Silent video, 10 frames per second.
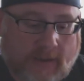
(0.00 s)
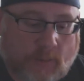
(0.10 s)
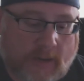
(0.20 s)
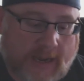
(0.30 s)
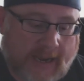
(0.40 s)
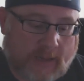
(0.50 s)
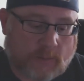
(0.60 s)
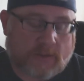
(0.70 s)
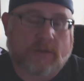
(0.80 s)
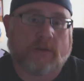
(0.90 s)
What I had
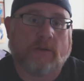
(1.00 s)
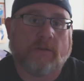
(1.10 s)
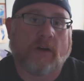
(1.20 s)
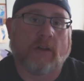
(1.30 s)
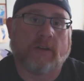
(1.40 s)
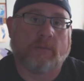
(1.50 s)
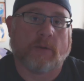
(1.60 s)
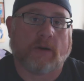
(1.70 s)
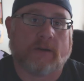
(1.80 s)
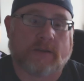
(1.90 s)
was 2 volume
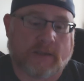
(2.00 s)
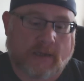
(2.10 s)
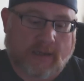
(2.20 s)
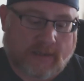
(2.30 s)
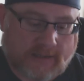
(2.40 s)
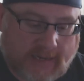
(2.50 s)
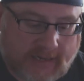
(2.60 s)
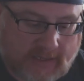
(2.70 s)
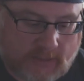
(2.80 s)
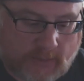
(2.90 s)
bars to
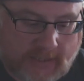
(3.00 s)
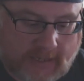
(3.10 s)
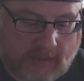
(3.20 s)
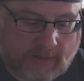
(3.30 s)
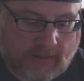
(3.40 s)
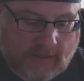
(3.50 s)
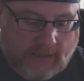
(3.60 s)
take into account.